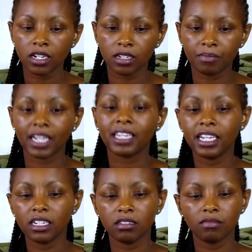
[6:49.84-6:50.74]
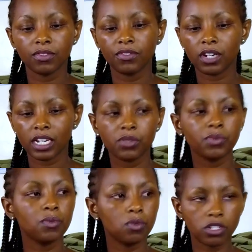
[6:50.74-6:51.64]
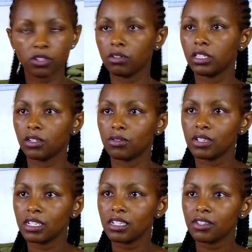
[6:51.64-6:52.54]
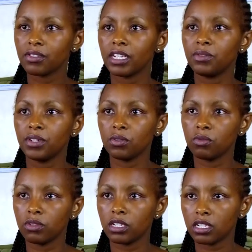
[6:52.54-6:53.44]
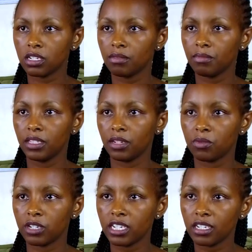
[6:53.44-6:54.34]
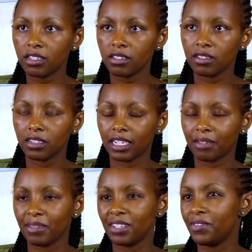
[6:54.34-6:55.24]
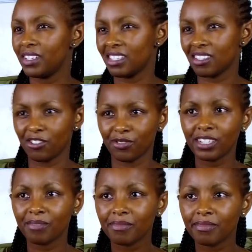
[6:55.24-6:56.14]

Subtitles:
Again, for us, we watch all the content so that we know what they're watching, if it's good.